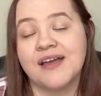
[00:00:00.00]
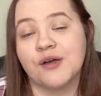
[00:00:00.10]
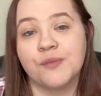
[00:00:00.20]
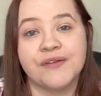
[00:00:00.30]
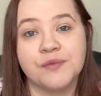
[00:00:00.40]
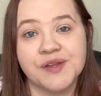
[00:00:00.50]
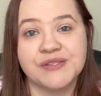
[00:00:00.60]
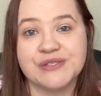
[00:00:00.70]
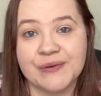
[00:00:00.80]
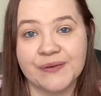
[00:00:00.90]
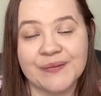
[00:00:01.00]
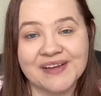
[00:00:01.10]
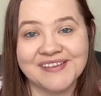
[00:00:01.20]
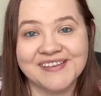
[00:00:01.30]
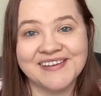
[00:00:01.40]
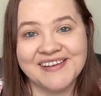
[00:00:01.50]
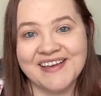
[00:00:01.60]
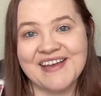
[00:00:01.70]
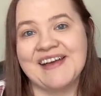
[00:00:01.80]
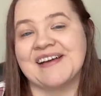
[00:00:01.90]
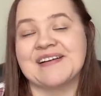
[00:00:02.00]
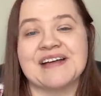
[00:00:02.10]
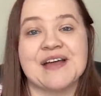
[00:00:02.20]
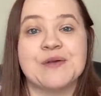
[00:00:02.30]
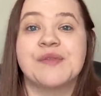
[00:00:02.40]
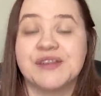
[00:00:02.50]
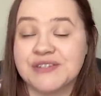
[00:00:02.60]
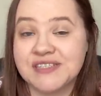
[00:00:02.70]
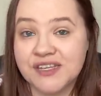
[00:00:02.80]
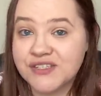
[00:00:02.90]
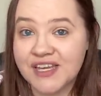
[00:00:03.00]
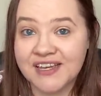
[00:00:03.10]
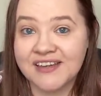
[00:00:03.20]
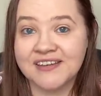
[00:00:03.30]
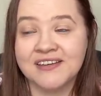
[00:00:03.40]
I hope everybody's doing well. Uh, I hope that you're stitching.